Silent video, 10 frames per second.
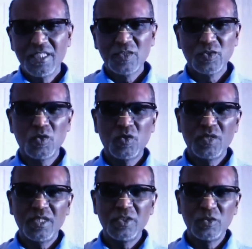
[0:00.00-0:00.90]
So
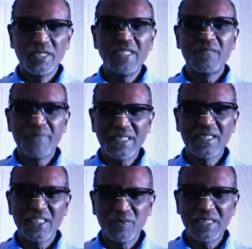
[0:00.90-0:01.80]
you need a
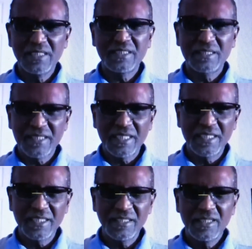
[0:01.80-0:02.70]
particular expertise and
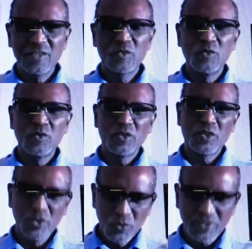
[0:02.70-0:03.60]
training
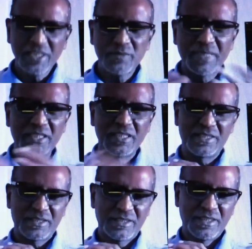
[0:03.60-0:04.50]
to, use these
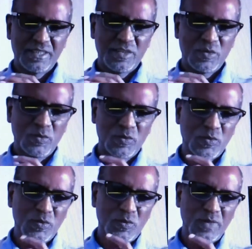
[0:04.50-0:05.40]
methods
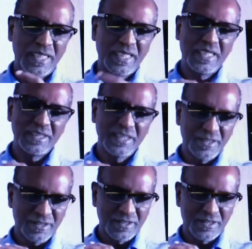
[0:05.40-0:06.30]
to engage in
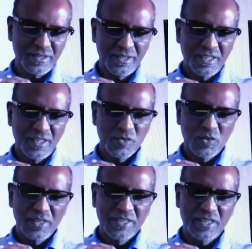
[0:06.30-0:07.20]
research. So
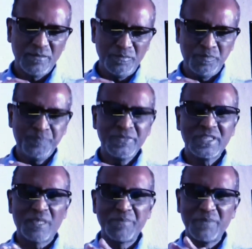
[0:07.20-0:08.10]
it's
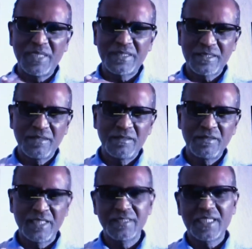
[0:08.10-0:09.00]
some people
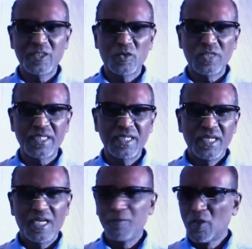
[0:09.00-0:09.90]
think that, okay,
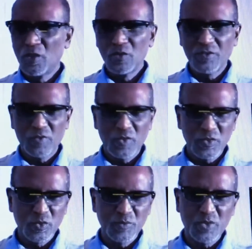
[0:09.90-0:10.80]
I'm going to do the focus
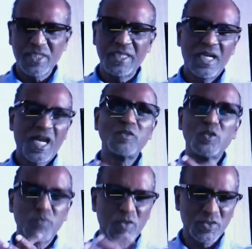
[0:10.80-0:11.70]
groups. Okay, how to
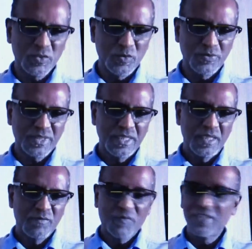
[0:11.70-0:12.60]
do focus groups?
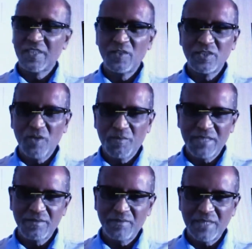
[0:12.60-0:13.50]
Professor Theodore Silva
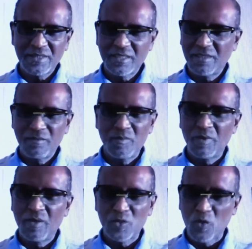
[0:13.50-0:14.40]
must
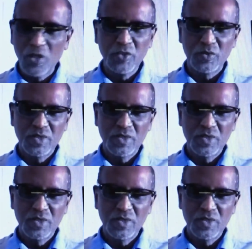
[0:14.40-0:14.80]
told you.